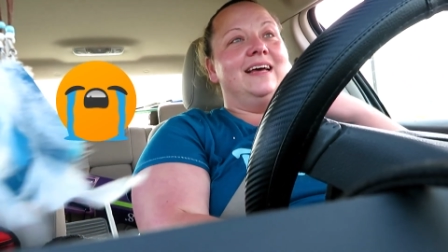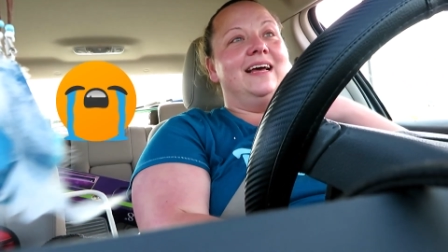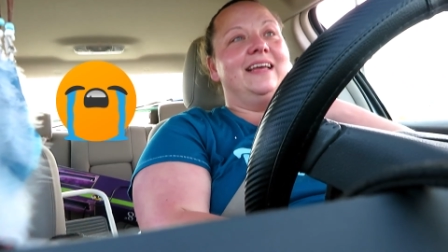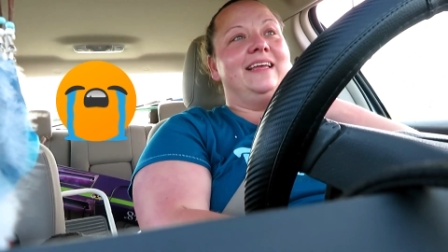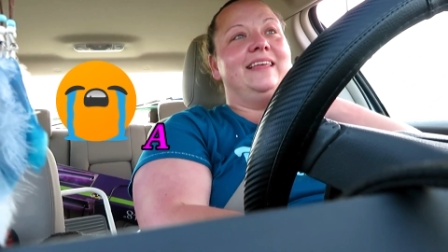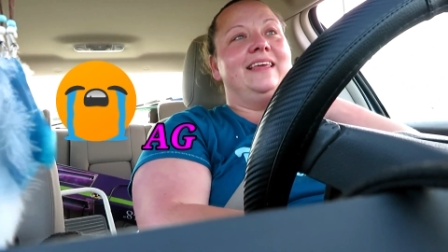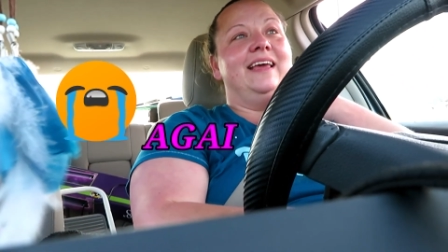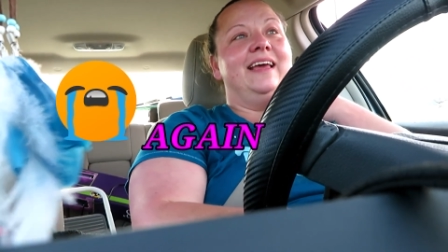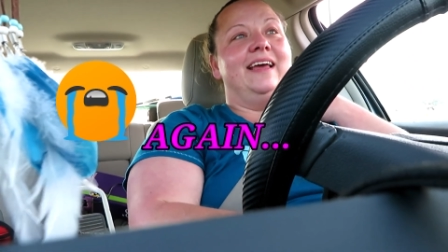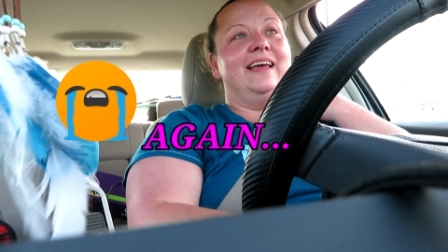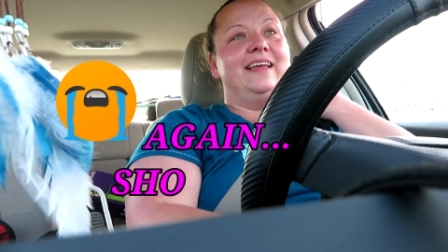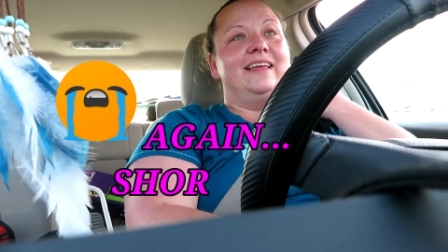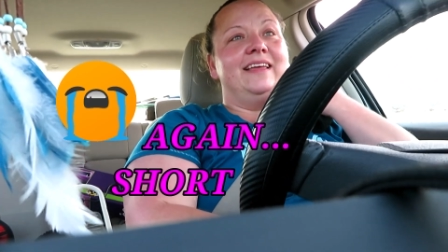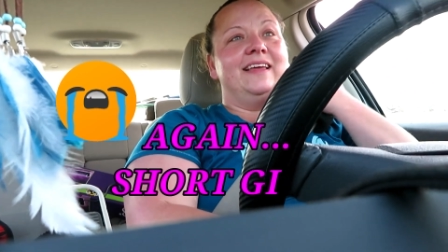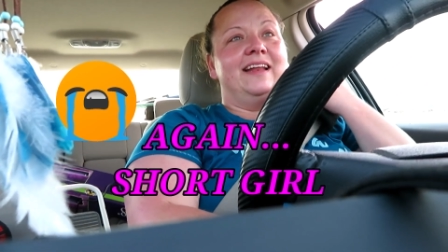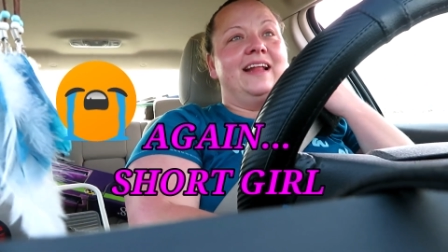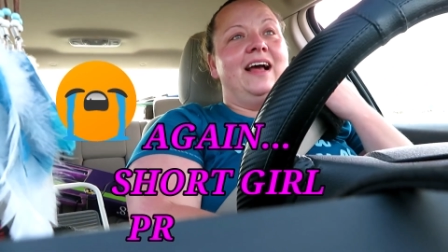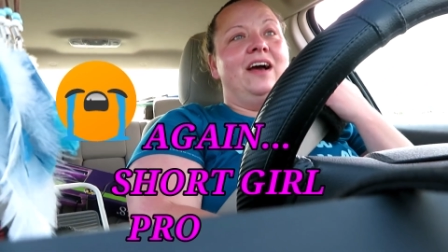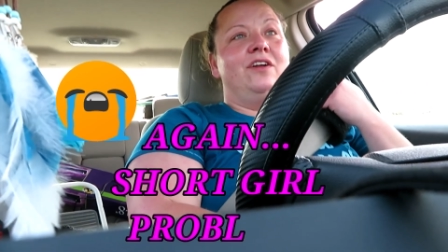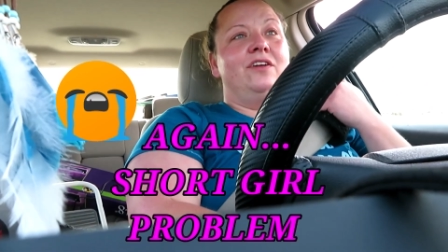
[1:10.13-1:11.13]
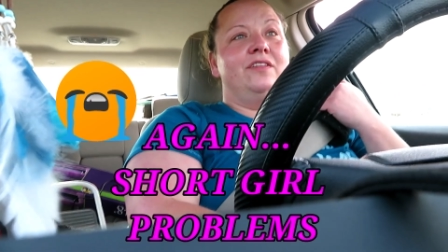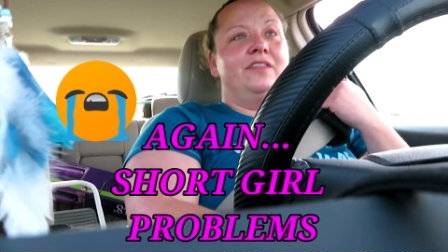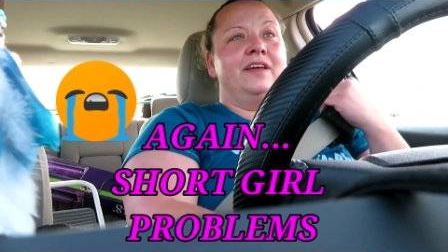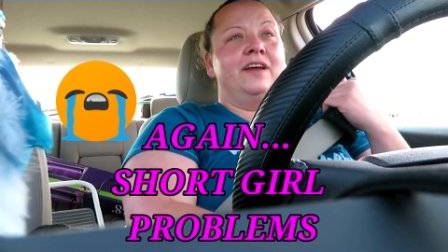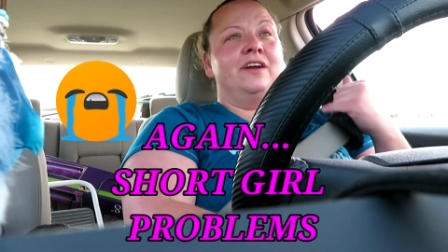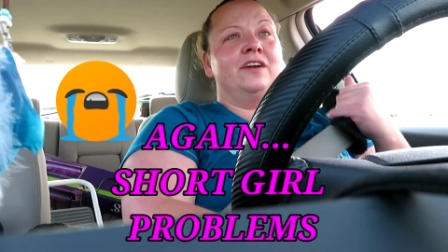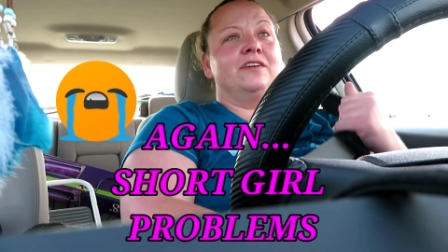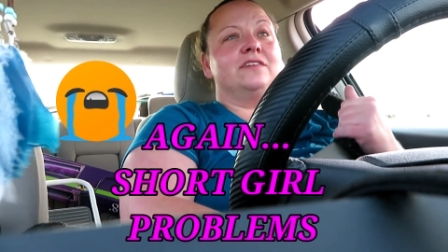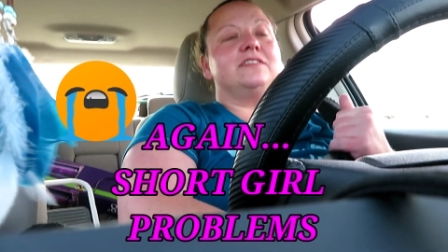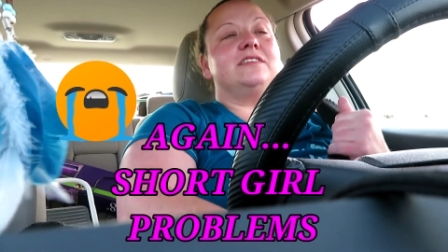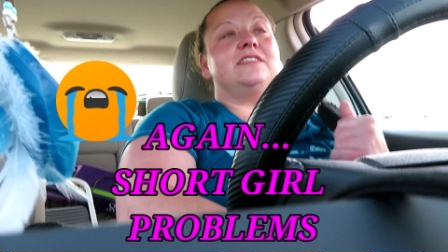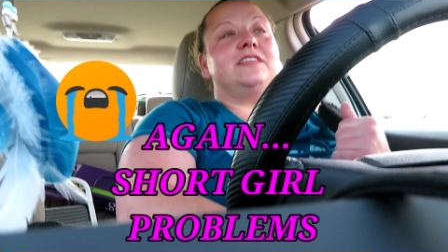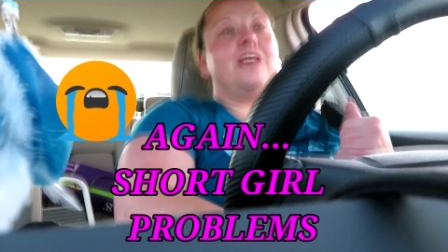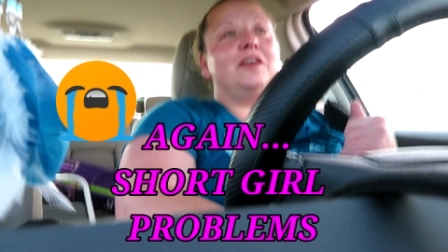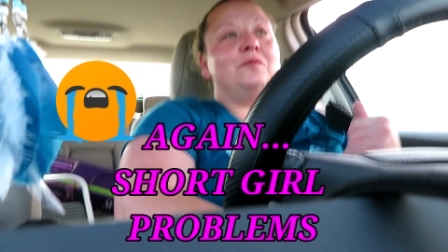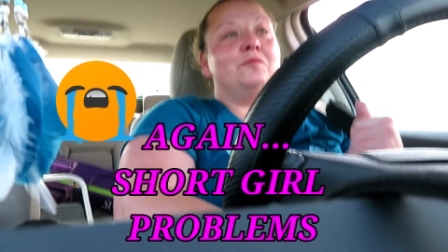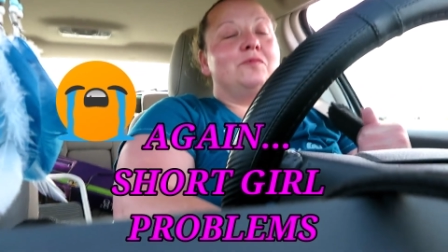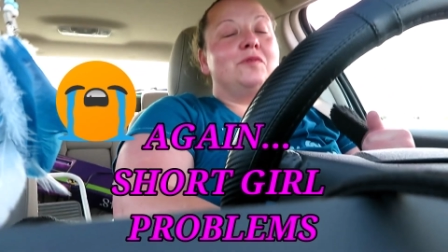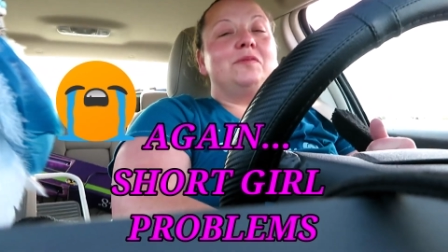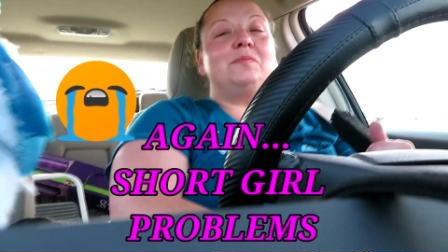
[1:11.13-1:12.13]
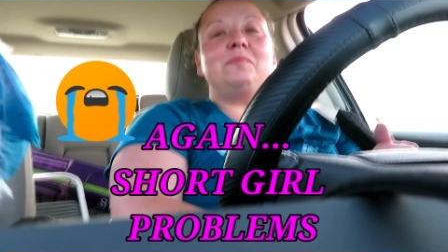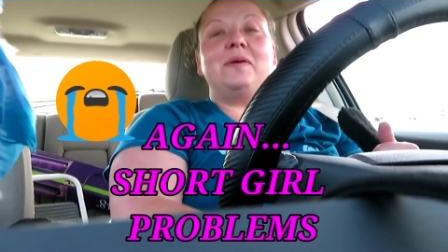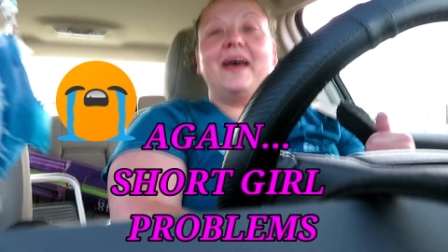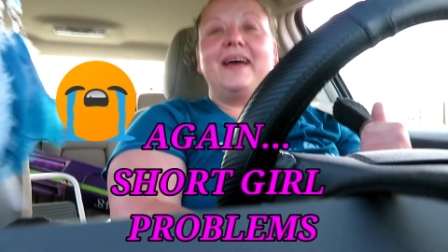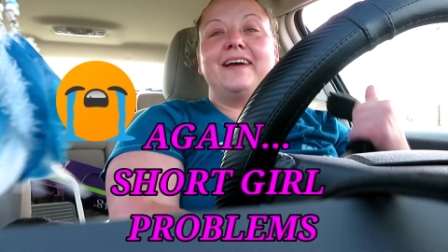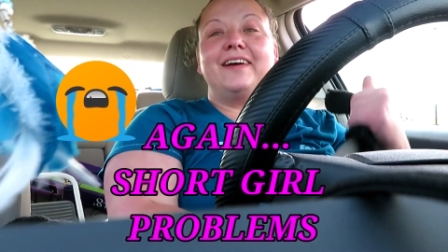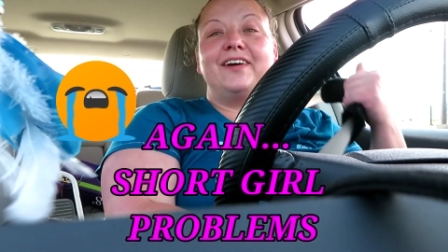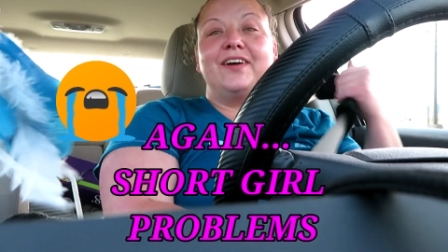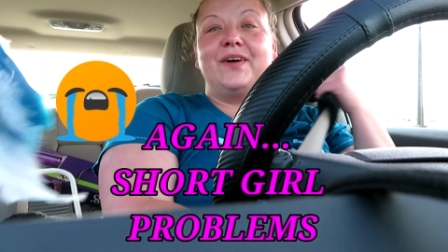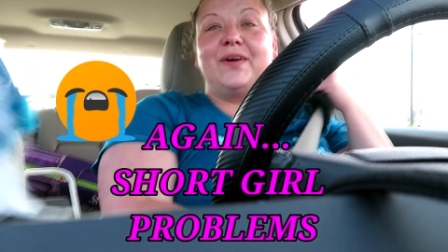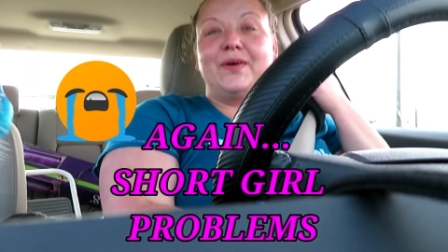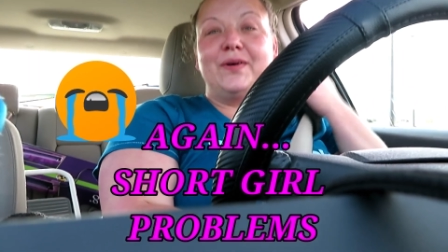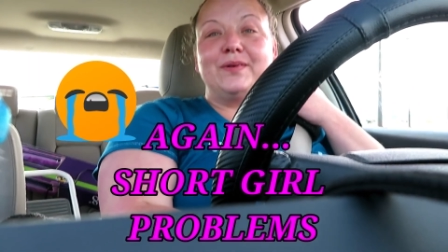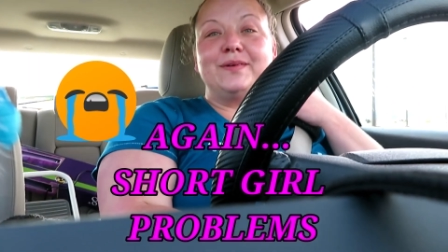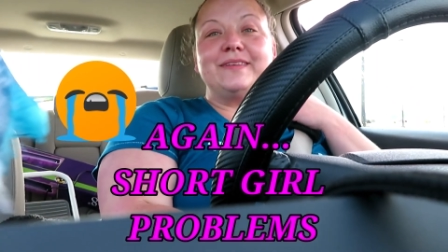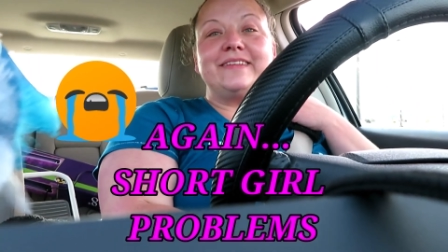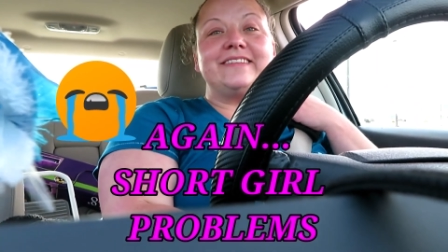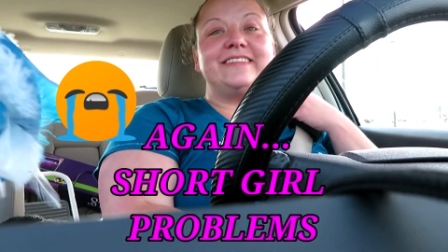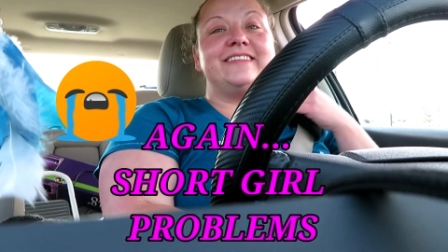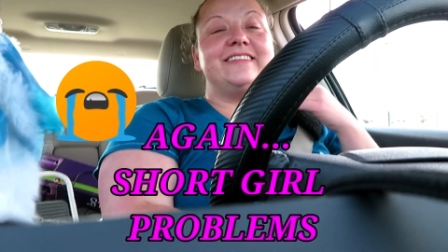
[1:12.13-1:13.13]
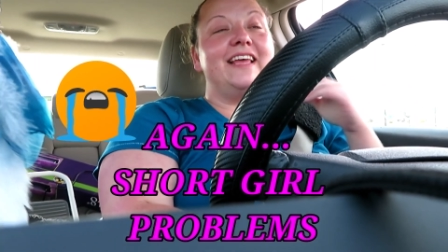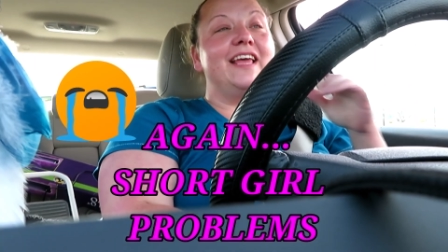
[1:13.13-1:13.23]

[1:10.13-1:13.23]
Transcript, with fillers: I can't get out of there. Same with Petco.